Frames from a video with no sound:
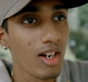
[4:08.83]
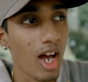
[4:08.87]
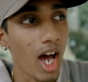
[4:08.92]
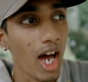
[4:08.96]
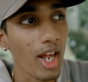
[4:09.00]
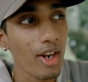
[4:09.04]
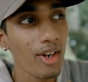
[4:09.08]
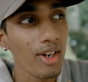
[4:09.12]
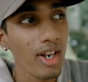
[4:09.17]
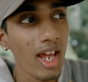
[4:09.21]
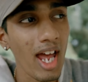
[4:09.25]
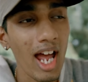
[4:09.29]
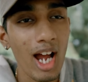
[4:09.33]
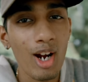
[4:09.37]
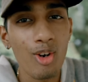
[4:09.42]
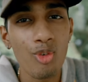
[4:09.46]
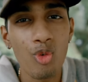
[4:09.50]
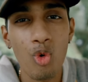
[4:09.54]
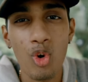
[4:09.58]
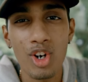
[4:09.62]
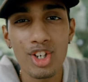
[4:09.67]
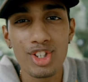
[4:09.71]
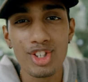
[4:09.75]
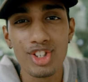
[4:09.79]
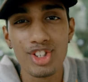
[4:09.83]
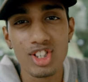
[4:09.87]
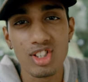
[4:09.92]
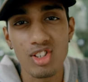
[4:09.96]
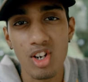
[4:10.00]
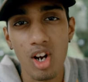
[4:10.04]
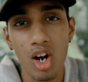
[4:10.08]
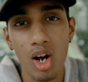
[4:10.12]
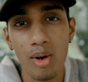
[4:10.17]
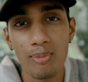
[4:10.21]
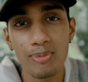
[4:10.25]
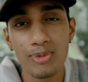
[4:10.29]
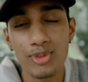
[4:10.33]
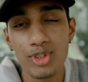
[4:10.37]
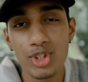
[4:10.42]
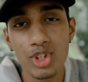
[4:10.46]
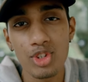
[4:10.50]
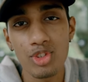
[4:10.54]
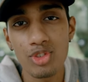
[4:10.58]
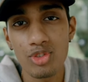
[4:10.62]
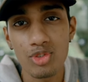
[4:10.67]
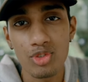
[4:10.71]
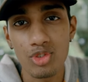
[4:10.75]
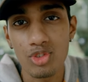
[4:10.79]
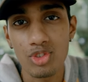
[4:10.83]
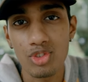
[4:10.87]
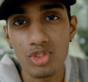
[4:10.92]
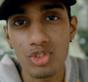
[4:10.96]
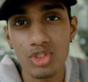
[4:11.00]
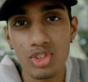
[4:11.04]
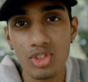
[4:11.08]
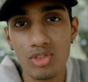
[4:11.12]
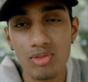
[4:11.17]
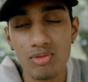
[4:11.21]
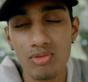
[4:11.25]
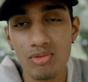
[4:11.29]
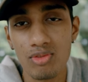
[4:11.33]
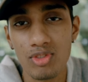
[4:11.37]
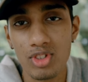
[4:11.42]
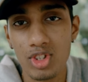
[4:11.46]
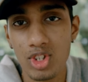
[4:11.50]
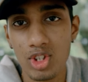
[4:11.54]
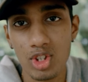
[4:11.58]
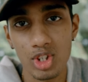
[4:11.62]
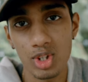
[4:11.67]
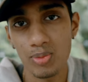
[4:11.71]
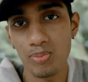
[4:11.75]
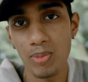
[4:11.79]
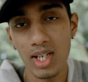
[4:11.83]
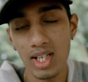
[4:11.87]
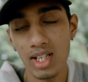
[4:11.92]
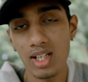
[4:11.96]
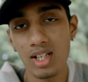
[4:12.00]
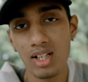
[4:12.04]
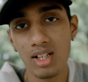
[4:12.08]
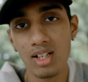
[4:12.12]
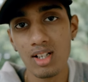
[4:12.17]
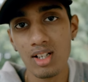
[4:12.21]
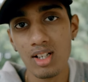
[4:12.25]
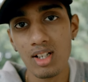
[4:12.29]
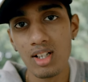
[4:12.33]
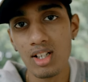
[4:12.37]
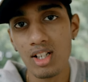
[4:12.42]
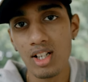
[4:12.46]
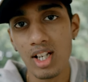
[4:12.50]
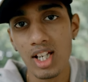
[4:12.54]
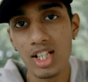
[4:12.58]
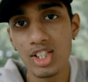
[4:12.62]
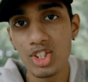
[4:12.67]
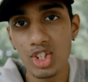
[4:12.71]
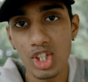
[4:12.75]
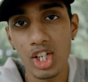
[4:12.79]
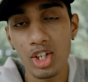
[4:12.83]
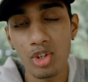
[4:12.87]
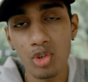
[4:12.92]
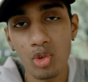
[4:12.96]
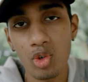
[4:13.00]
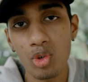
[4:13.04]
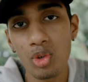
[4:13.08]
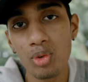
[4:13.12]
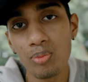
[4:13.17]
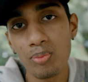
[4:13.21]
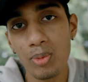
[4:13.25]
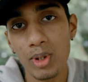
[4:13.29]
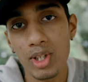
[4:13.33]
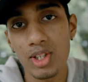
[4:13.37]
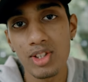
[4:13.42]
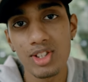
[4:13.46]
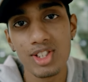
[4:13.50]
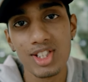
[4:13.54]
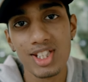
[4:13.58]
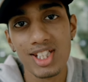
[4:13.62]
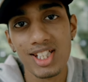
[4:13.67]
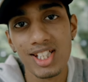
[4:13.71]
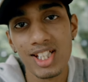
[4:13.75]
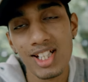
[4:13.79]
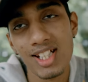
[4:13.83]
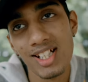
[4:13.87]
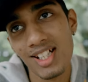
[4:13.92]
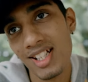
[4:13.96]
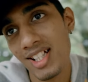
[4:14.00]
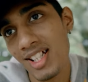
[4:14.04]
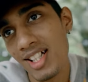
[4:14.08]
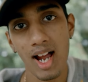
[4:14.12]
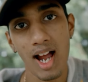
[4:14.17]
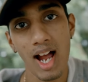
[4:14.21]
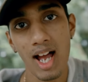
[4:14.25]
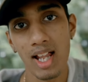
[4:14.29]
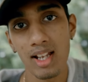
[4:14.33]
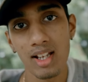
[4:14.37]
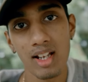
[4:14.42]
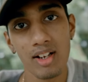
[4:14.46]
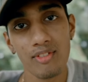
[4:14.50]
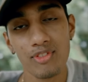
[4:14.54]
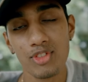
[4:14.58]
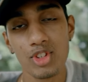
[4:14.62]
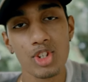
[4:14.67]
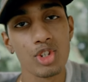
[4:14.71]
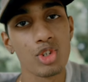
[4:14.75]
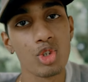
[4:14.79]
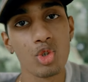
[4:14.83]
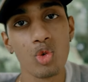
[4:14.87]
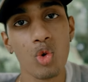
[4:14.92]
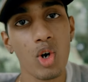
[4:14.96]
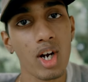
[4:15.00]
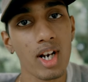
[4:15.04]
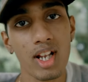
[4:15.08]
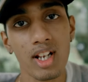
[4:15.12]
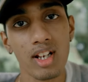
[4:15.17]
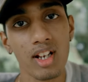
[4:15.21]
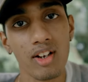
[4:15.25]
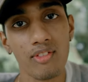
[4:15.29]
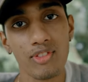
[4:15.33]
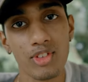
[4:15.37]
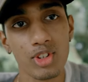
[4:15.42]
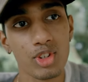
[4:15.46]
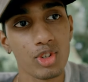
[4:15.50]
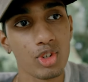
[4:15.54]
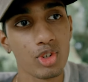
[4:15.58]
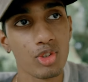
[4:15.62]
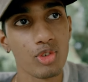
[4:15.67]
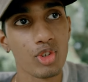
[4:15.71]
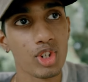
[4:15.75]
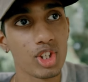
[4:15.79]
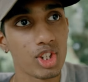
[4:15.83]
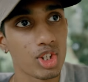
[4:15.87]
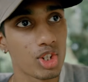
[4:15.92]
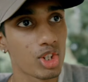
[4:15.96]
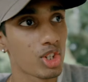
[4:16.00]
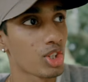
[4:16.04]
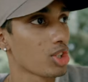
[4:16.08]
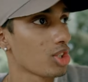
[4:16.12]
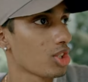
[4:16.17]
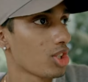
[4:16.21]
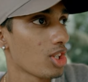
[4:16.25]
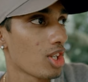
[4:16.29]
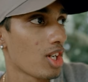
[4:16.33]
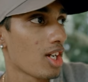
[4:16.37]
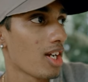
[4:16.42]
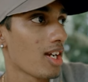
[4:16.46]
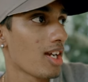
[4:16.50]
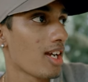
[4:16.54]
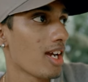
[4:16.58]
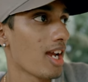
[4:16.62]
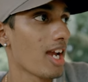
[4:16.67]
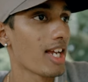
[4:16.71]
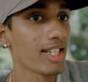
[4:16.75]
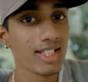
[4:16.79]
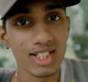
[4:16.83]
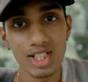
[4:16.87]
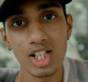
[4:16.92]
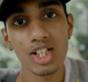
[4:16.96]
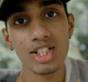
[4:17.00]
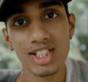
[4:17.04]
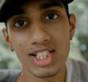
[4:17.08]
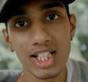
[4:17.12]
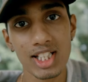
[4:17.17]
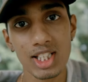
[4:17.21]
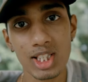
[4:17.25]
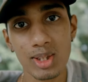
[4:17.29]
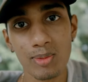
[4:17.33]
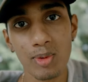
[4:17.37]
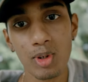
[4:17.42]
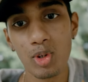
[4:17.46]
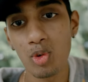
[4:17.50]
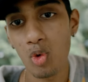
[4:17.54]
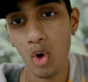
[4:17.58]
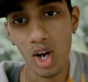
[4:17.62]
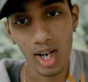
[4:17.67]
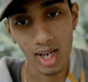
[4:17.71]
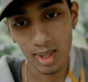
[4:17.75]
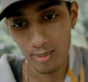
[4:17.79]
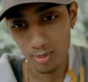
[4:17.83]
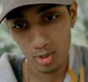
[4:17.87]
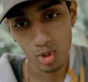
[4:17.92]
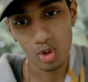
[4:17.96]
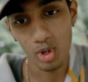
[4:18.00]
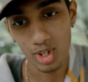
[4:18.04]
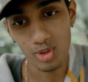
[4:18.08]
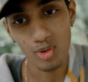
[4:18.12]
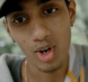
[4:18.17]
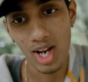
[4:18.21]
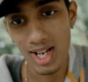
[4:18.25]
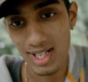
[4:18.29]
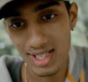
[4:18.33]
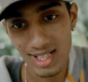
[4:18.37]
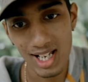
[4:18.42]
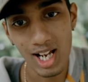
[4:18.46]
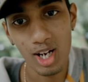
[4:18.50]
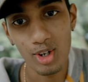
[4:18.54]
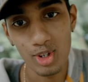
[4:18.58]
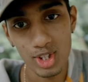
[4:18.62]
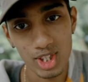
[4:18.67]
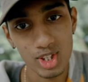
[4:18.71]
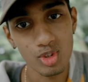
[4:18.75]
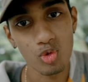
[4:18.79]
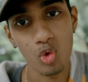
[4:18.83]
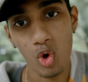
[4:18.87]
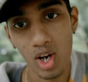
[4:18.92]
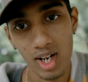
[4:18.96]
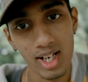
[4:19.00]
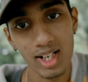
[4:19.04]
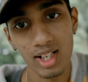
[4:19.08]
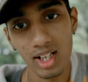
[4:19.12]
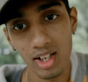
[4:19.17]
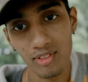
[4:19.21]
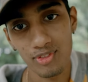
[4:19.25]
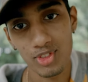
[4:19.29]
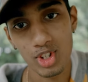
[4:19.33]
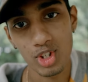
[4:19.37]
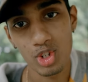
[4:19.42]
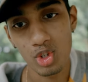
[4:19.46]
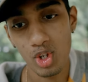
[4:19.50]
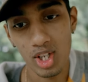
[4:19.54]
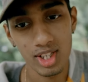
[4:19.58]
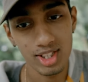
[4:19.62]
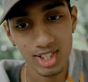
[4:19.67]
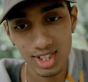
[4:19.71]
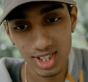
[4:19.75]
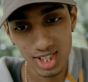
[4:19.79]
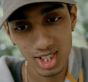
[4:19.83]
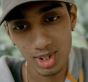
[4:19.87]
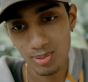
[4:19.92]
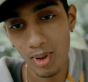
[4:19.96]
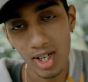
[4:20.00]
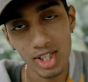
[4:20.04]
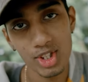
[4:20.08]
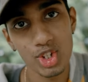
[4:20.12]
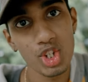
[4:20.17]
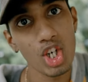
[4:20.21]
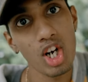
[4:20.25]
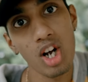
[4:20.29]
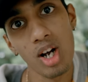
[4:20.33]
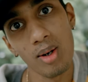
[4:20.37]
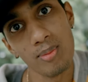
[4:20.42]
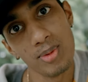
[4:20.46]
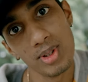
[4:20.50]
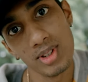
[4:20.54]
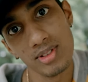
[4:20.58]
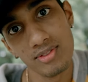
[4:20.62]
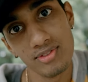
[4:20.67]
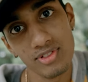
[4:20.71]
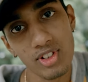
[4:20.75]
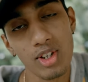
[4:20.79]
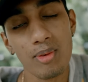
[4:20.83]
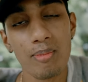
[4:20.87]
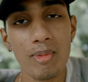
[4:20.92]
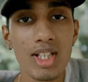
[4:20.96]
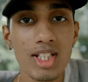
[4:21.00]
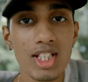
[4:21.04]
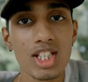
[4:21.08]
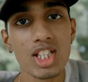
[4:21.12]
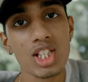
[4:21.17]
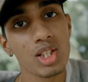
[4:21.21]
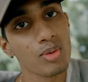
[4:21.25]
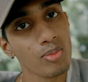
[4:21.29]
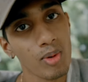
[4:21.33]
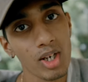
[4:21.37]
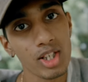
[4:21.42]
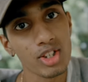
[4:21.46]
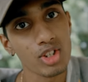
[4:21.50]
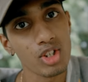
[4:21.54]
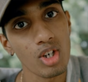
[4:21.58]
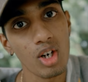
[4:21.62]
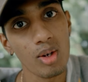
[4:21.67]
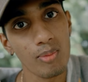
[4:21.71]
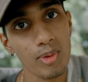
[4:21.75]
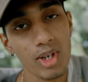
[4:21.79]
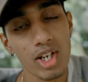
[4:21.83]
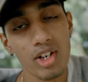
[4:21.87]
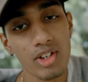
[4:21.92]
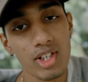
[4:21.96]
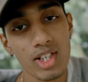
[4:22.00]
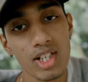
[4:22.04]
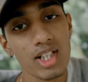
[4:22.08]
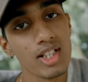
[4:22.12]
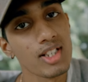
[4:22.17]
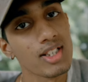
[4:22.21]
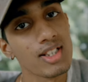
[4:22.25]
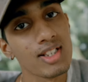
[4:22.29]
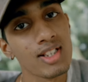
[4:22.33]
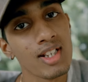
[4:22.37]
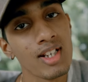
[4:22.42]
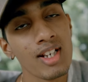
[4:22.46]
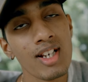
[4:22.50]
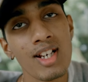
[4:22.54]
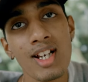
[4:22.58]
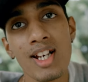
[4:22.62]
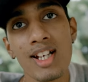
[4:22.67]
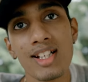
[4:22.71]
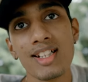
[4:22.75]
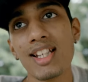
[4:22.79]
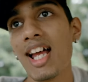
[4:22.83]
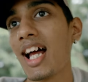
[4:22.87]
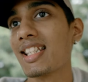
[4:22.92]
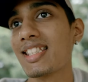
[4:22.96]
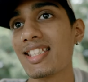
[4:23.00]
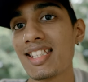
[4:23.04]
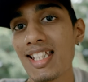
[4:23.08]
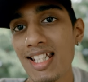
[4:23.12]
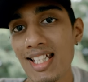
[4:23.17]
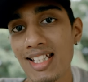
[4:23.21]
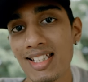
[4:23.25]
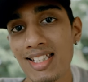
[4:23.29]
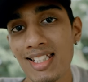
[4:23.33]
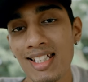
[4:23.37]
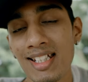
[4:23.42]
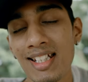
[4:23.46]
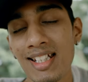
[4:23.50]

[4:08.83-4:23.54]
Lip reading: I don't have one job to speak in general because I love to do what I love to do, which it's not sensible. What I'm doing right now is what I love to do, and this is my job. For me, this is my job. Here it is. That's it.